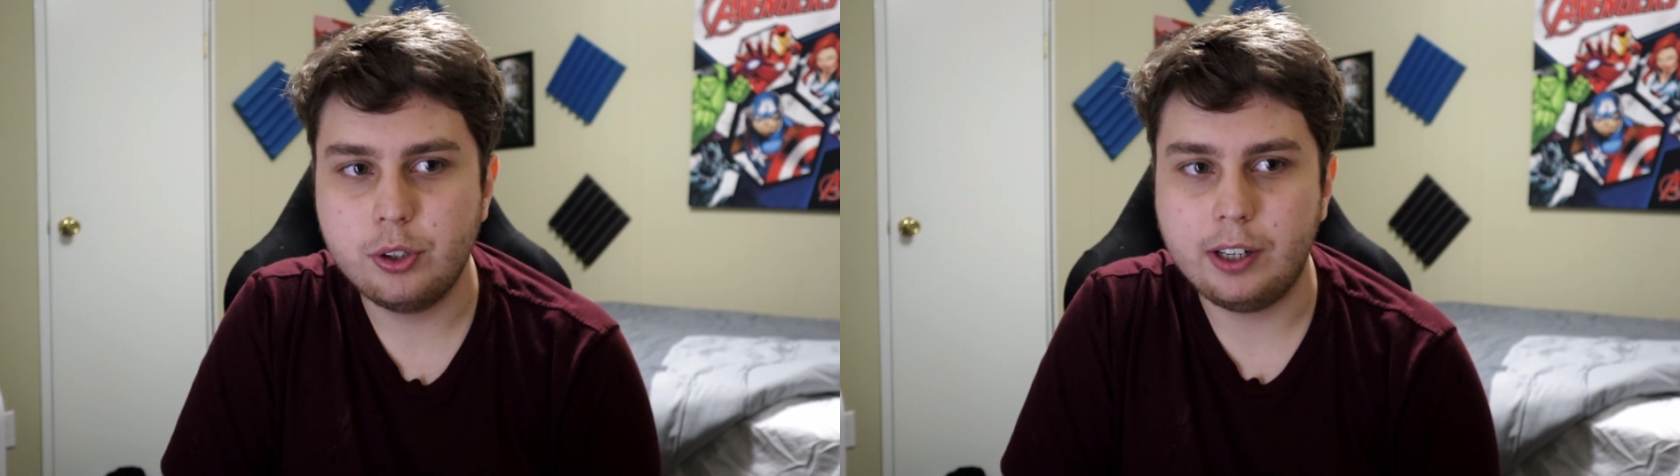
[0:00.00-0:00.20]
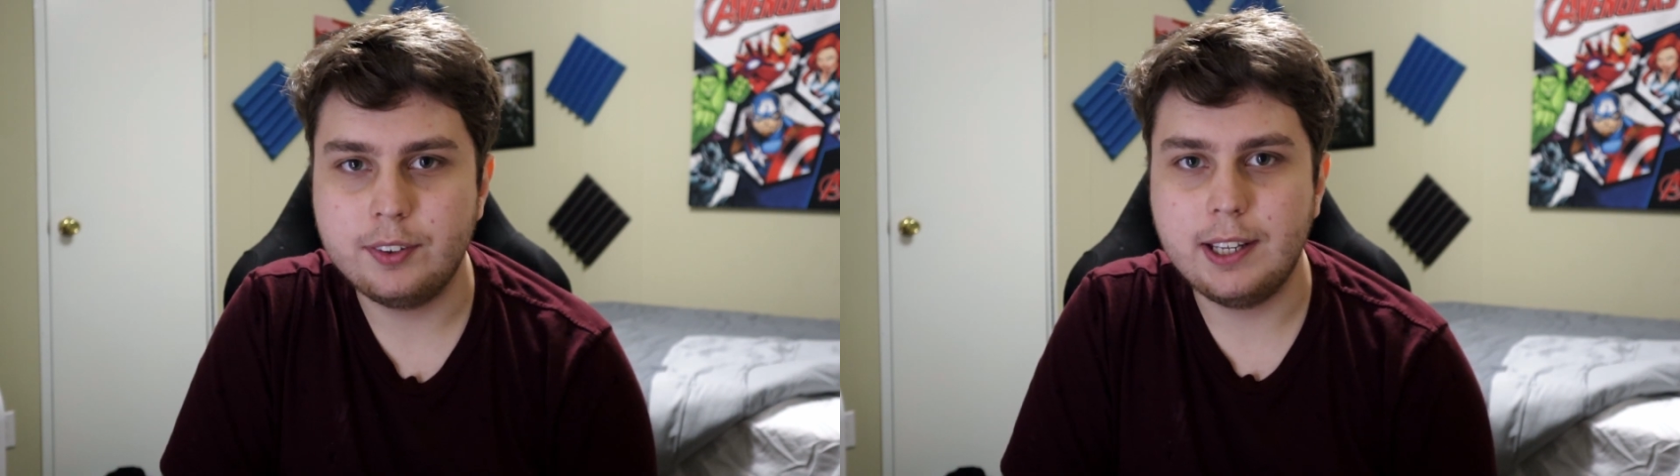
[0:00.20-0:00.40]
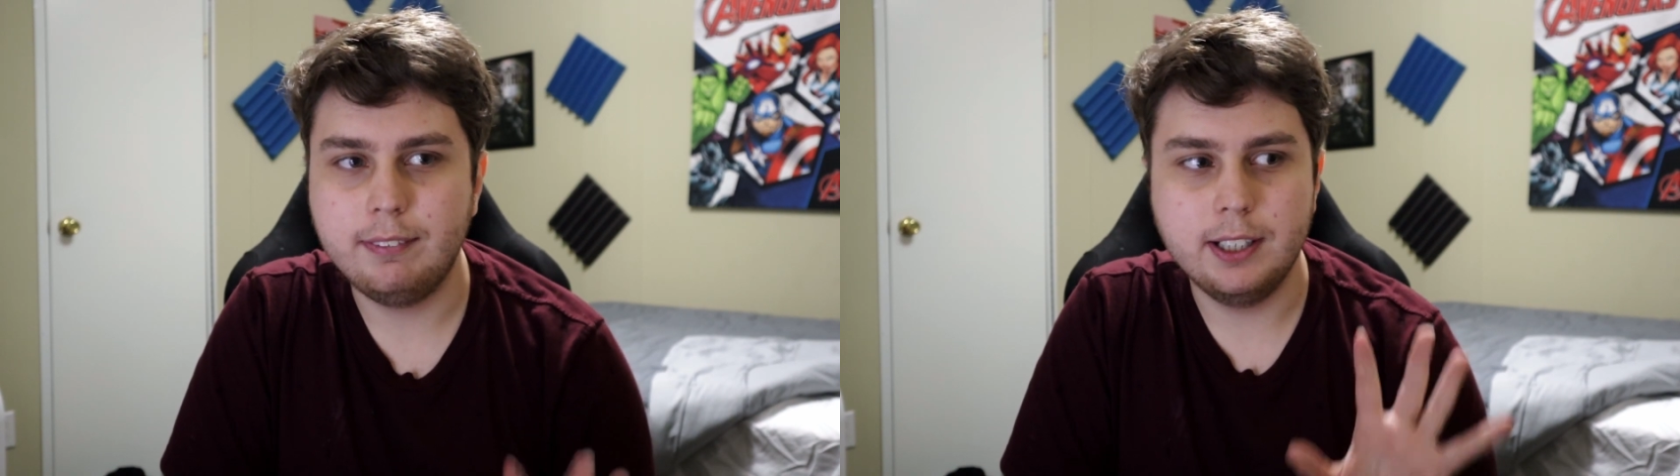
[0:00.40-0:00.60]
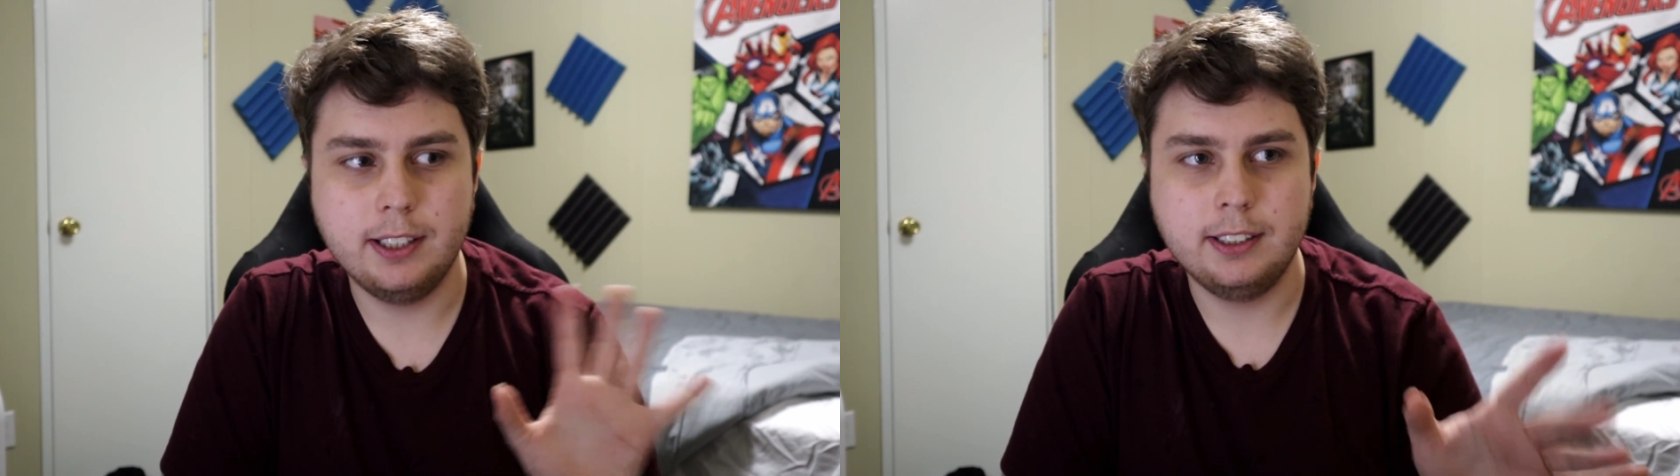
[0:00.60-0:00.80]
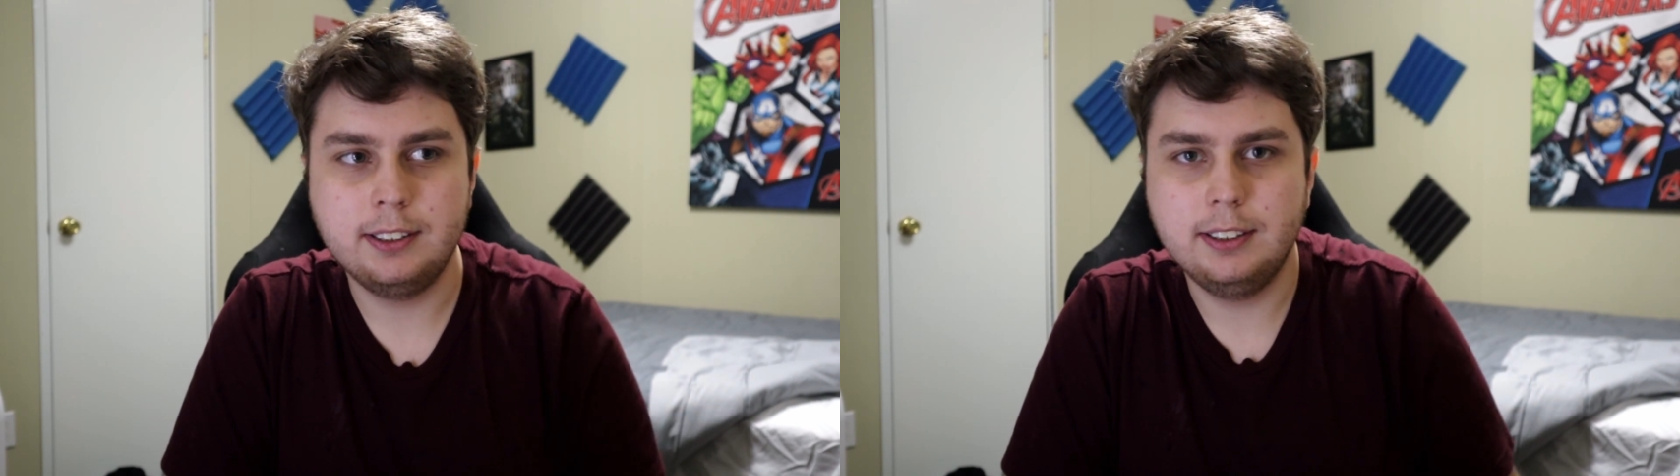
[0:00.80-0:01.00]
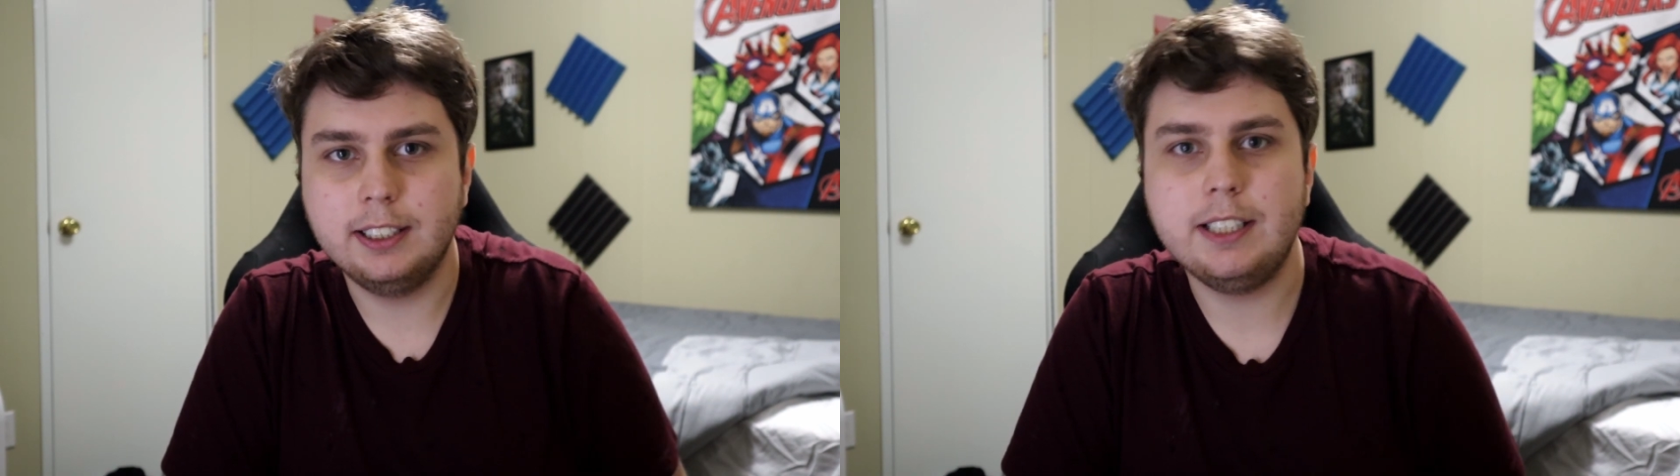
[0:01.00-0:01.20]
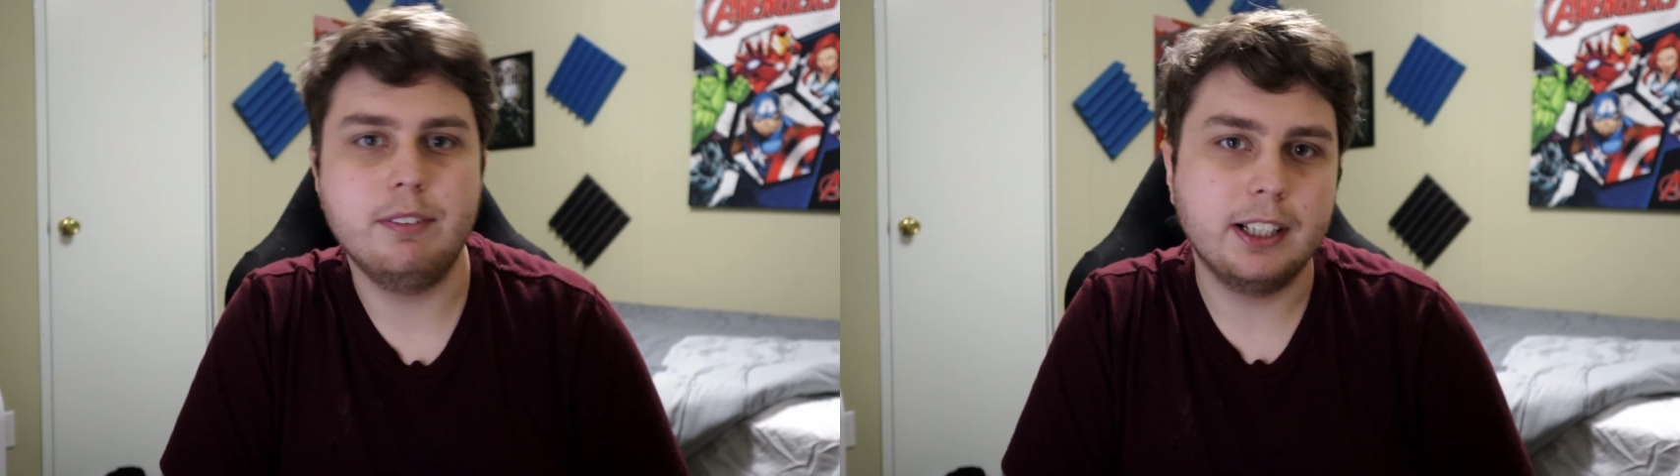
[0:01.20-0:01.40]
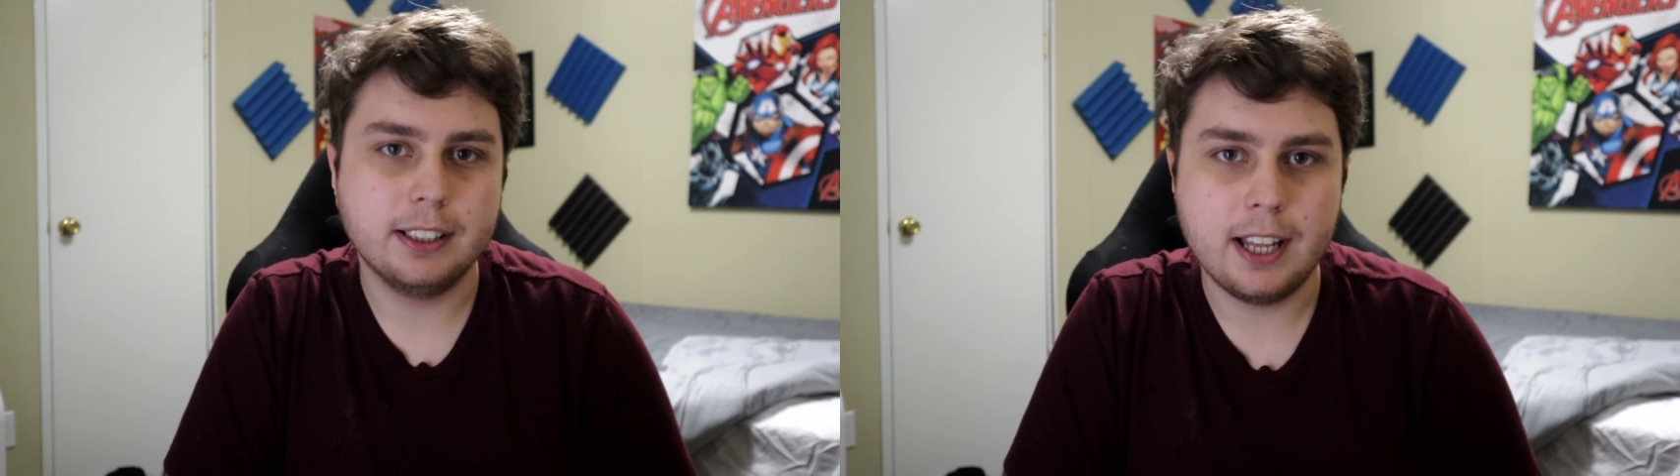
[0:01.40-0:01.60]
so I'll save the leaving a